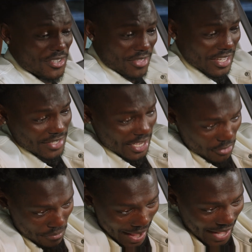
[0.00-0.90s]
things like
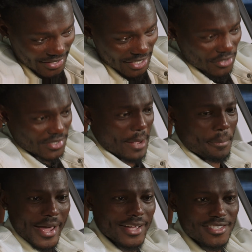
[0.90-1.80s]
your mats are used like
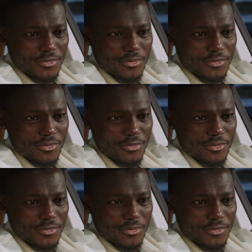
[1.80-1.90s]
PET,